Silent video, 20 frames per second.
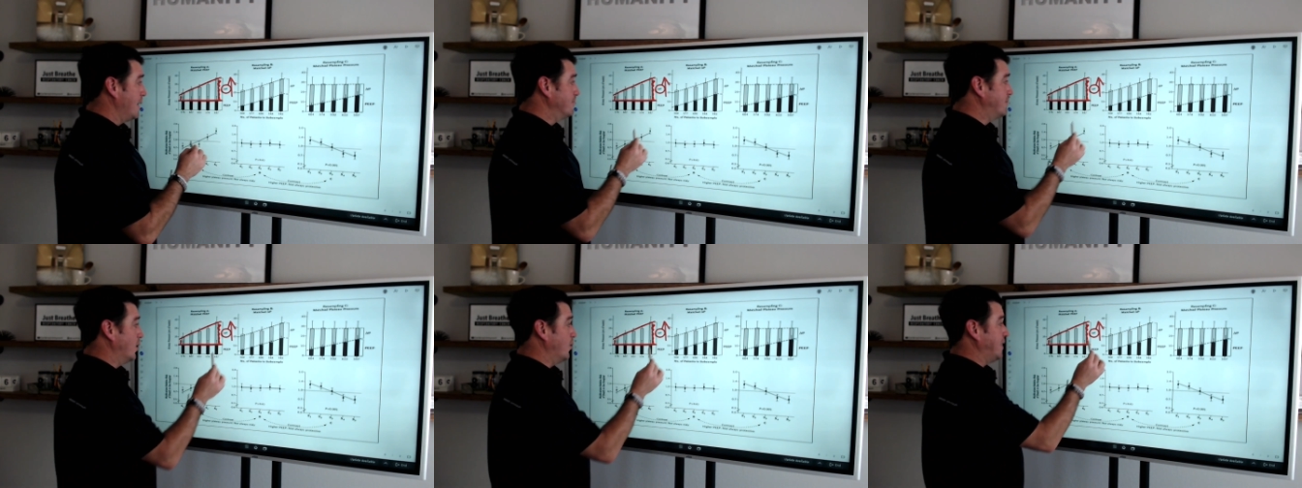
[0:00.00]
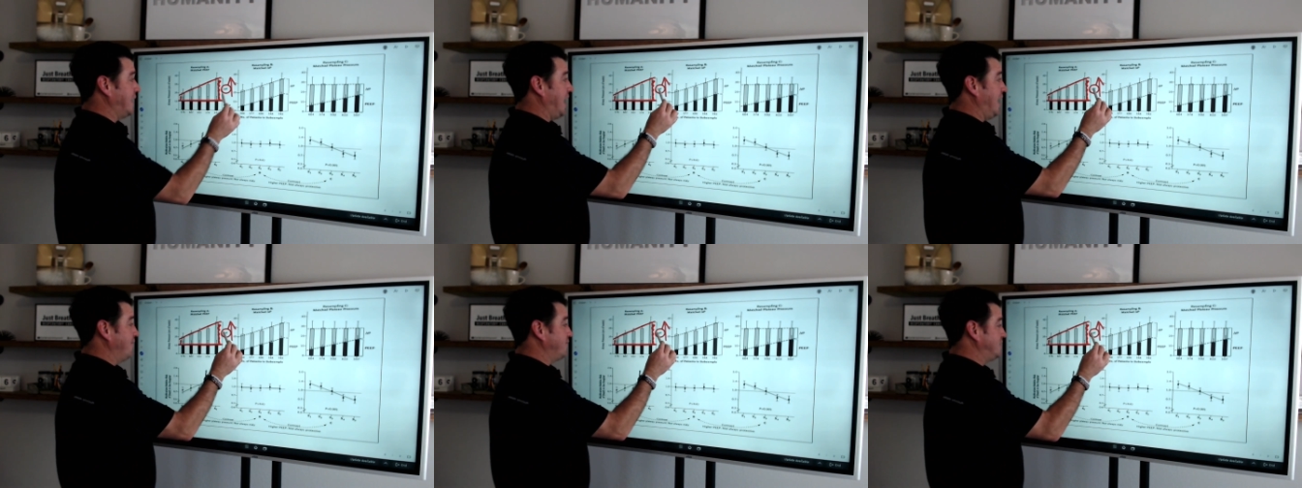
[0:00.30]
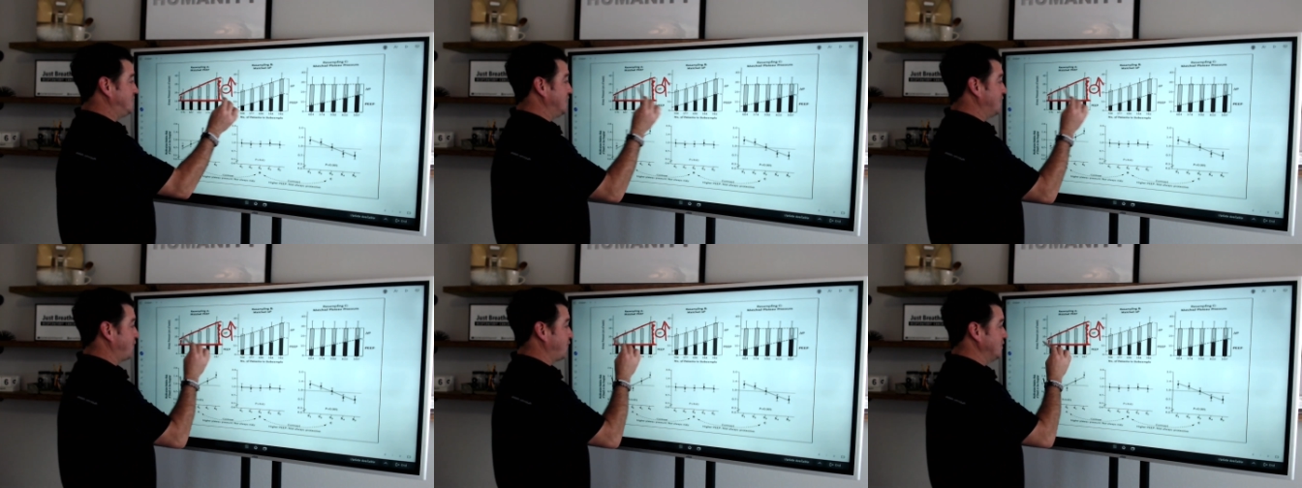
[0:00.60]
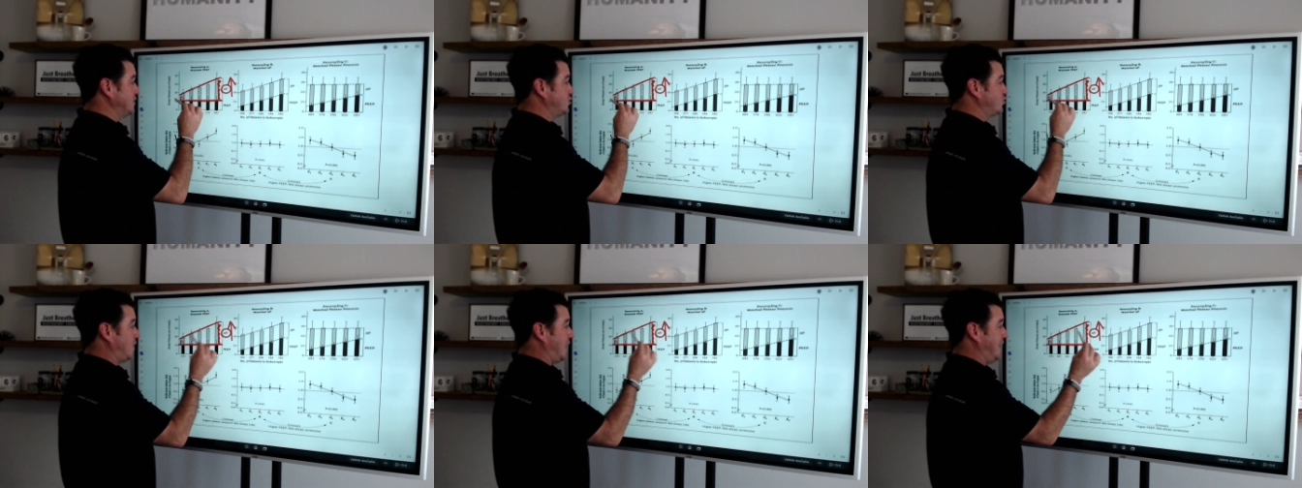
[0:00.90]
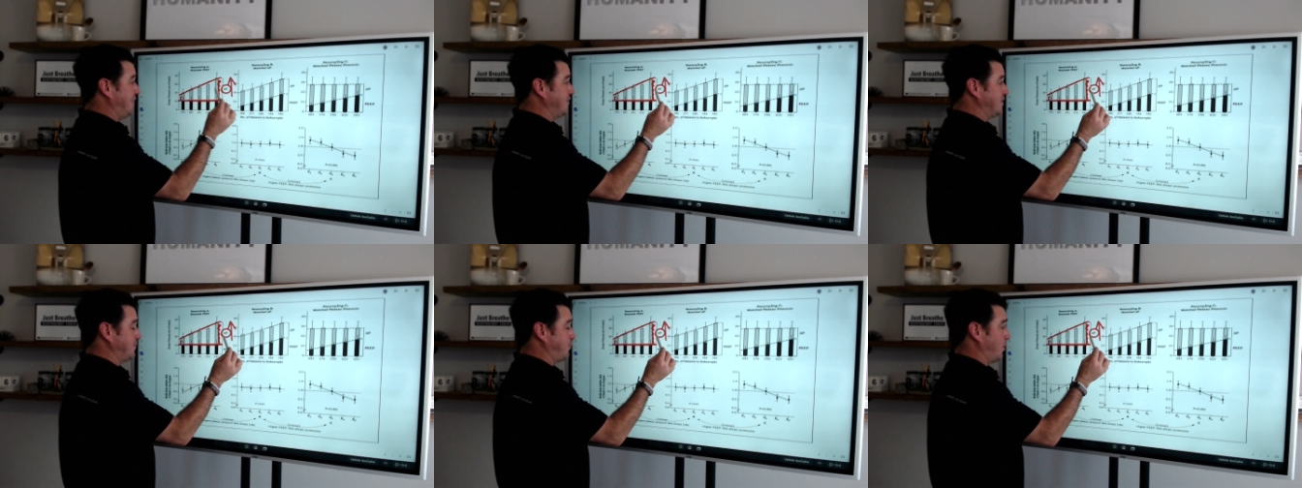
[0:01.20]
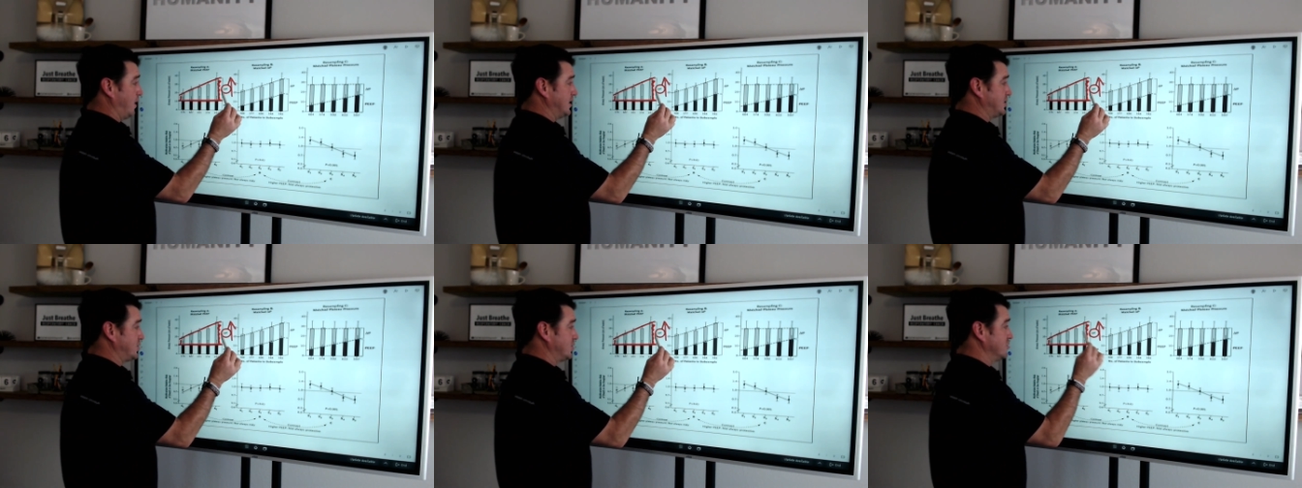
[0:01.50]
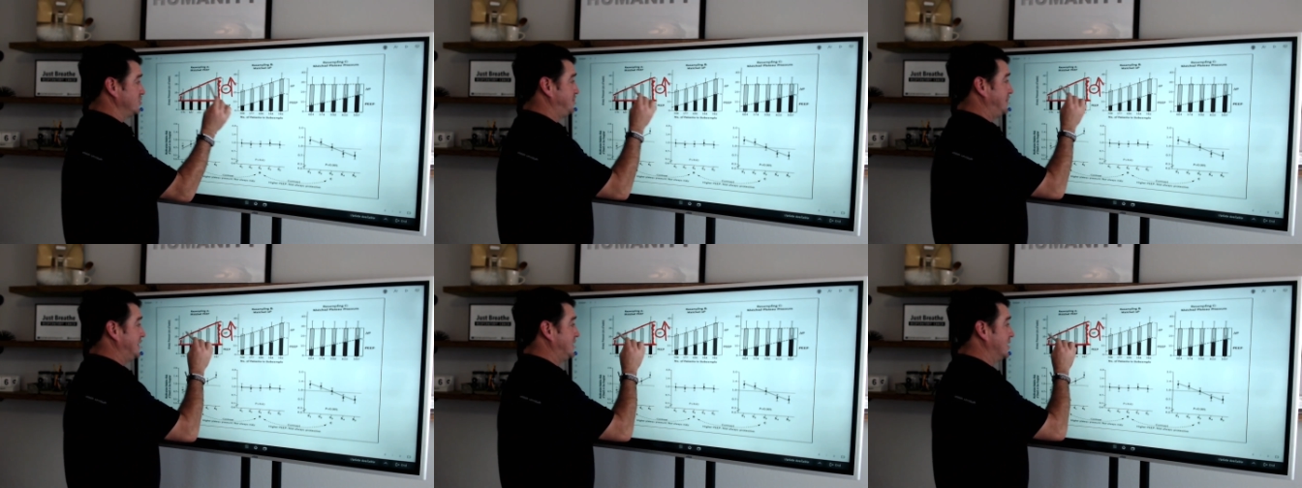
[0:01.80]
but we have different driving
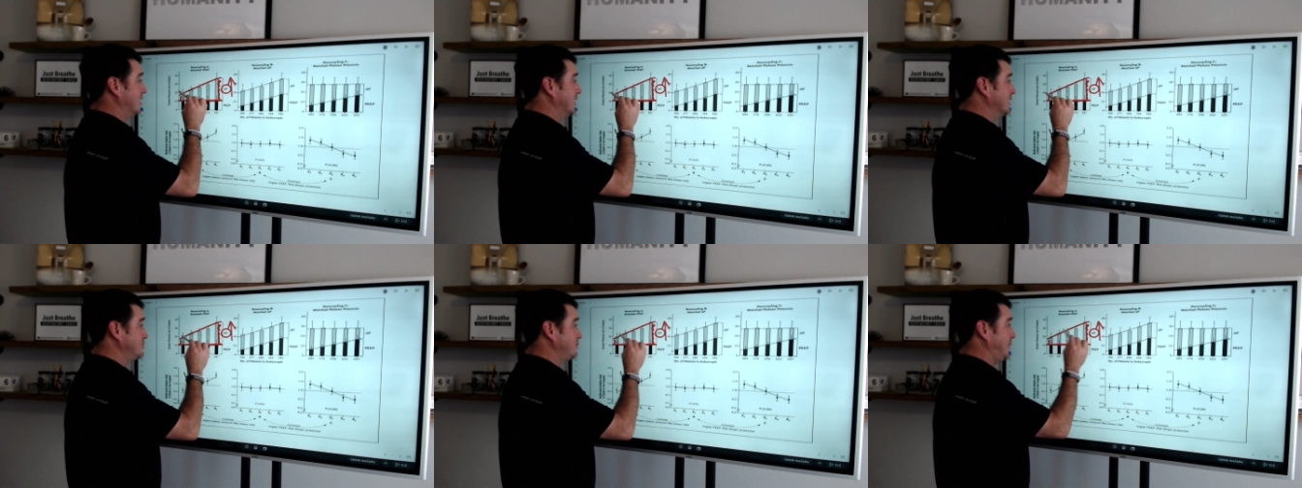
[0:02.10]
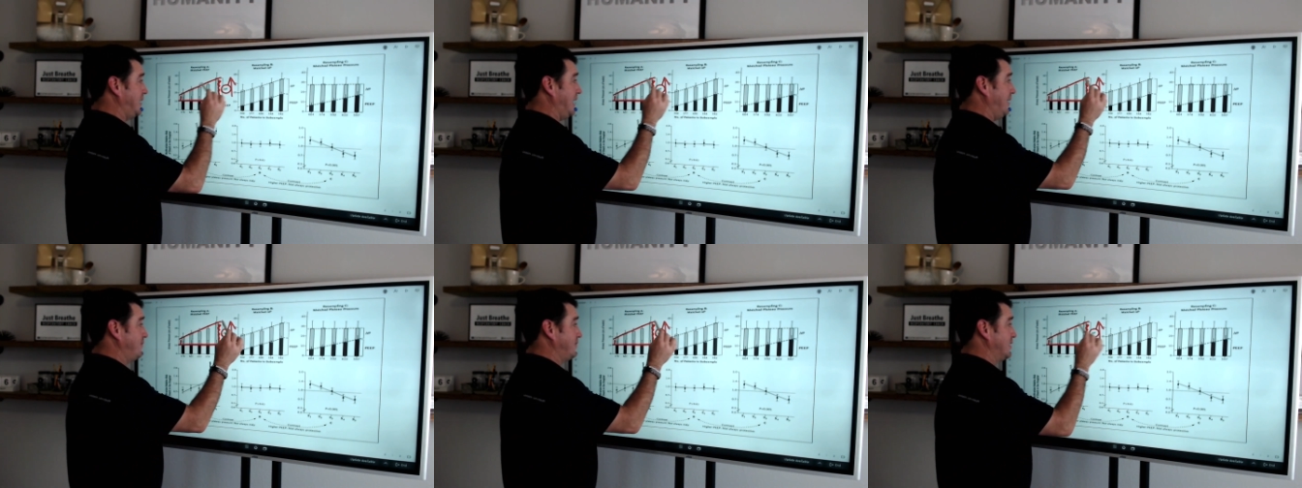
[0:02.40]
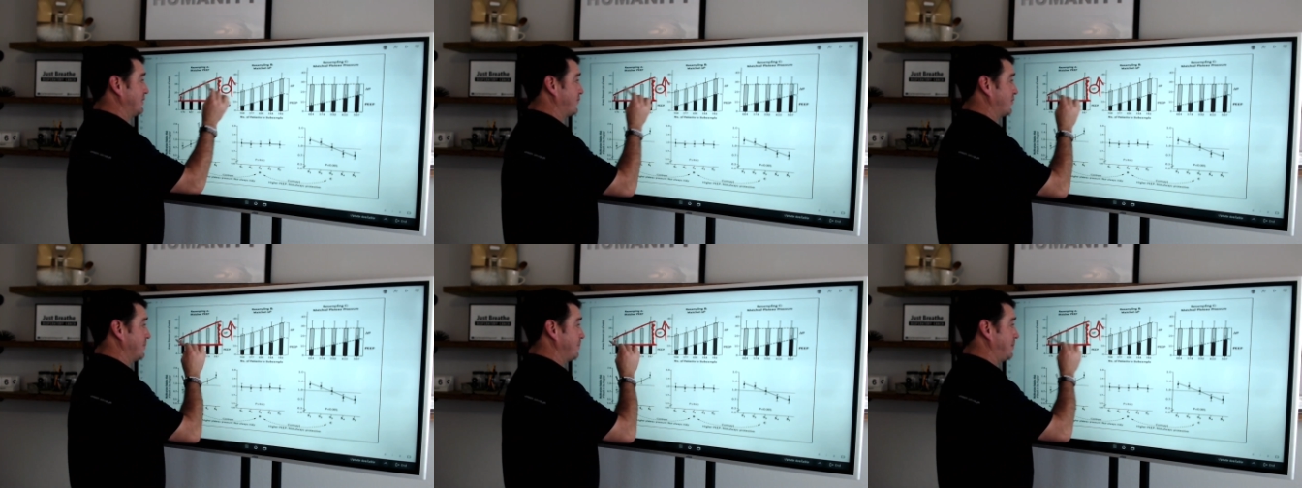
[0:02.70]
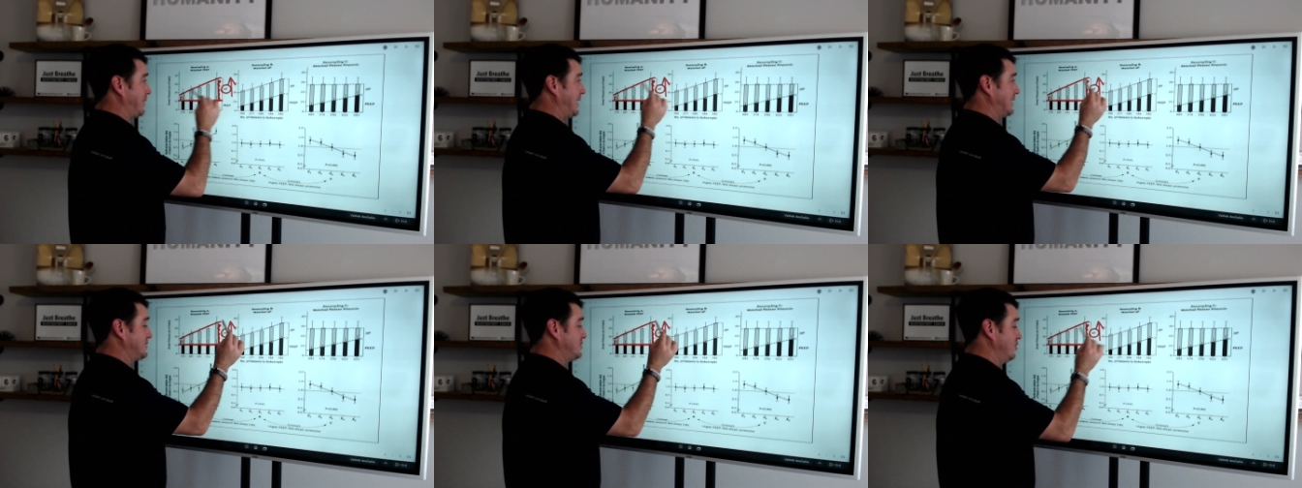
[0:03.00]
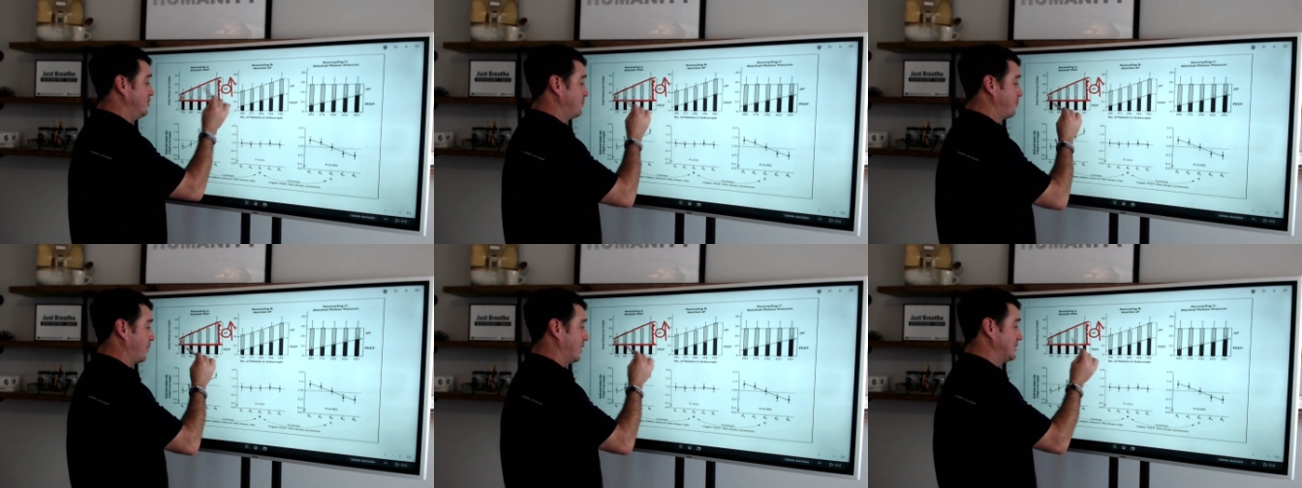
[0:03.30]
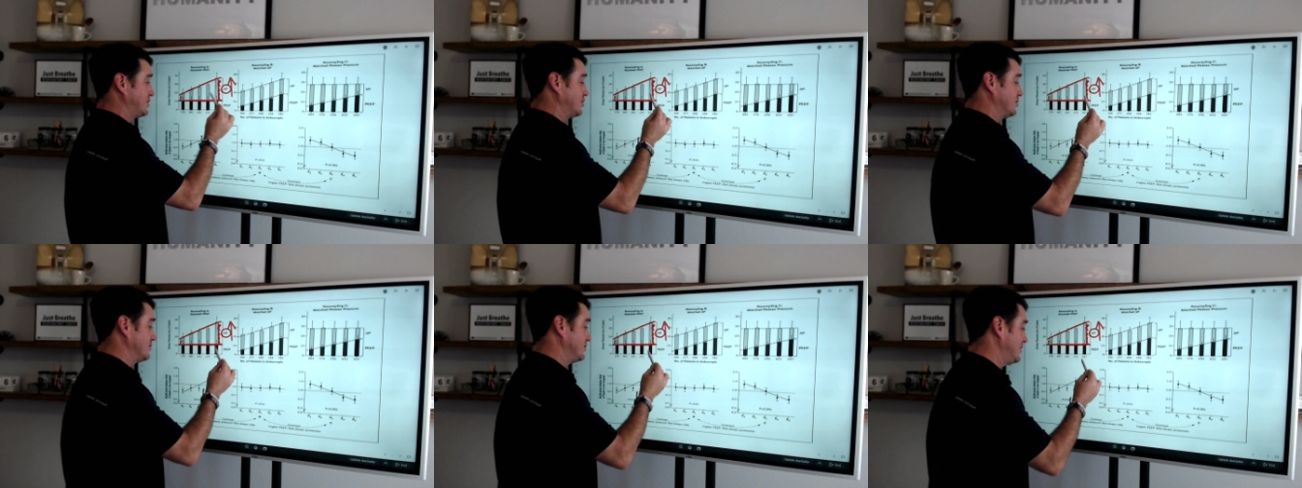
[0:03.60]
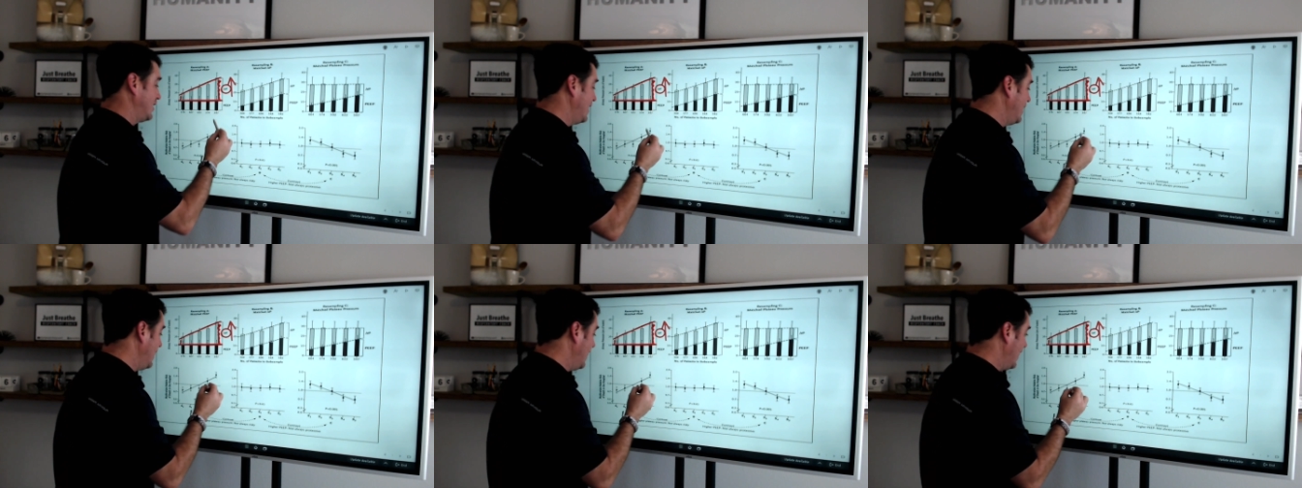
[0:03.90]
pressures because we have different plateau pressures.